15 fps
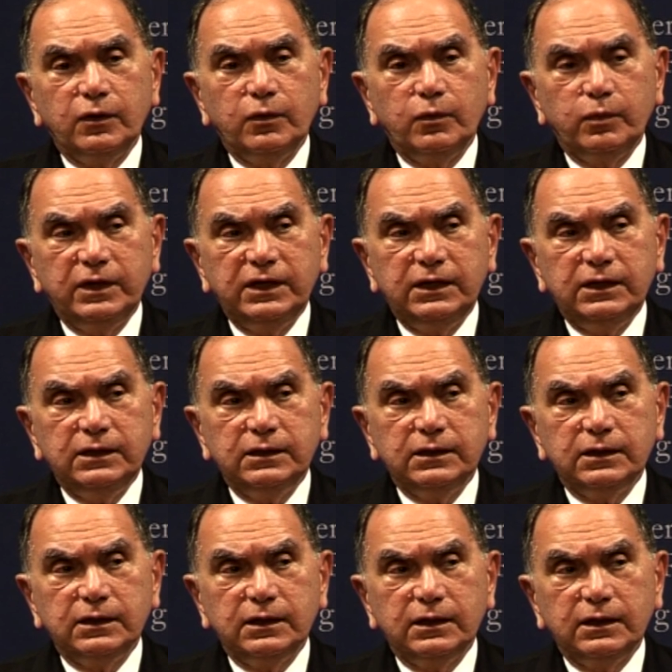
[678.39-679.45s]
We
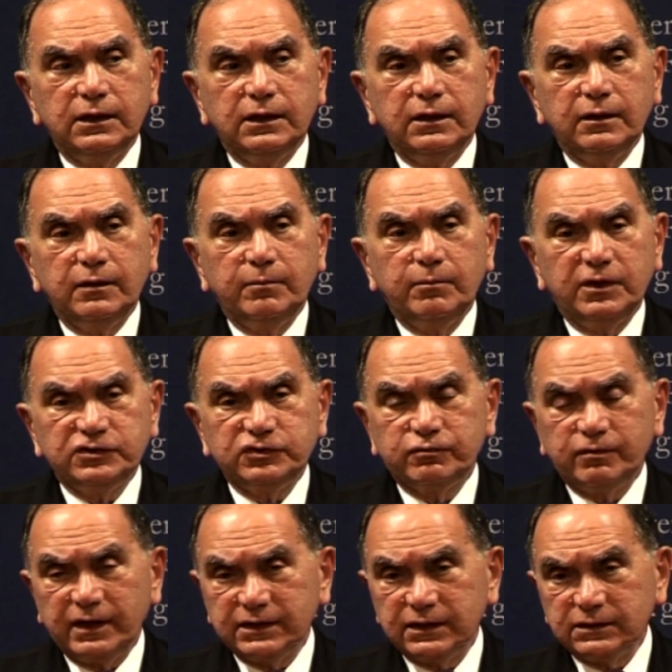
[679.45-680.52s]
must
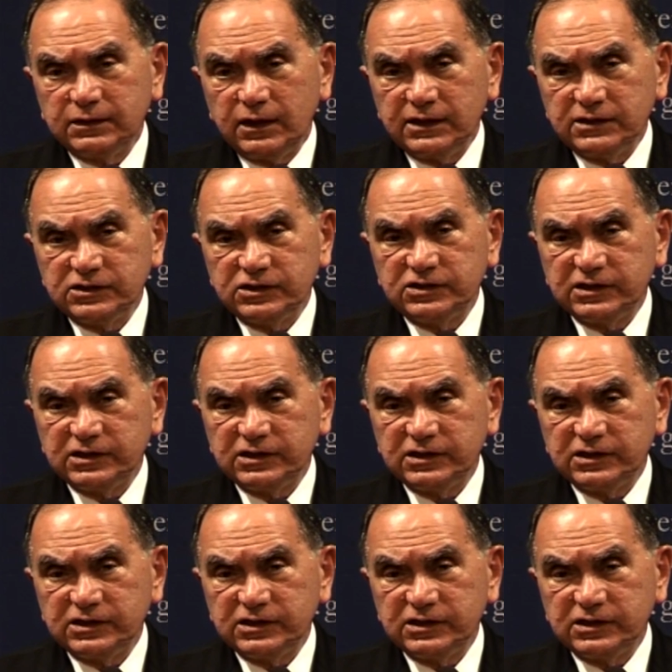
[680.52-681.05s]
recognize